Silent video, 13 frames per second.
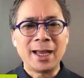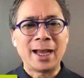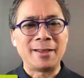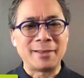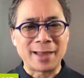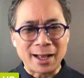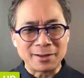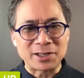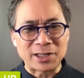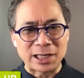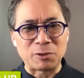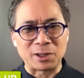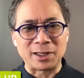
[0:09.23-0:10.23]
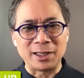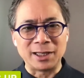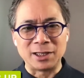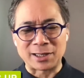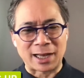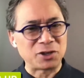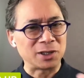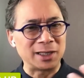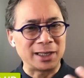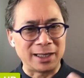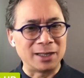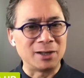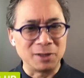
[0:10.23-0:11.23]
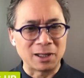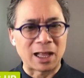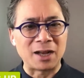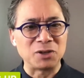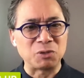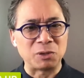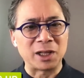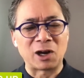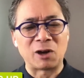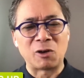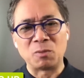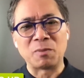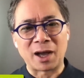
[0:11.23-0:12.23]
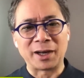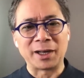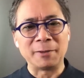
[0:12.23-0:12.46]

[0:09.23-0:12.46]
And that secret is actually lies within our own body.